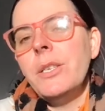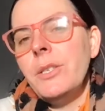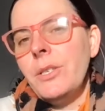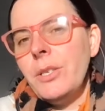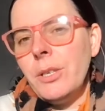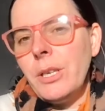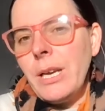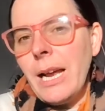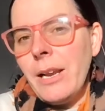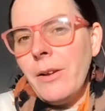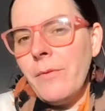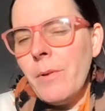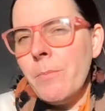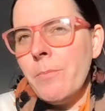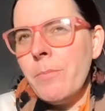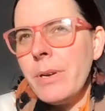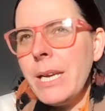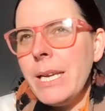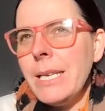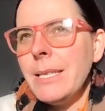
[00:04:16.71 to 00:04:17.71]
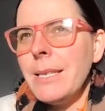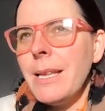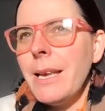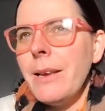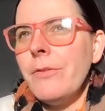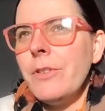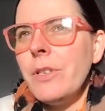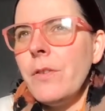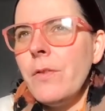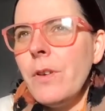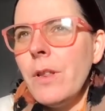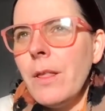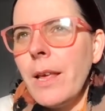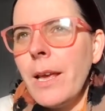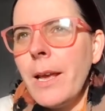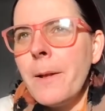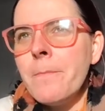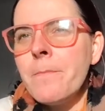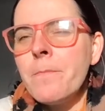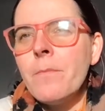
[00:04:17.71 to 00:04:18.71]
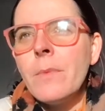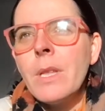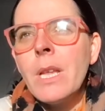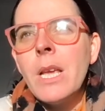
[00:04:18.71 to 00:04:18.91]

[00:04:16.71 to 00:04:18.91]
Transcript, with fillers: to kind of embrace life differently.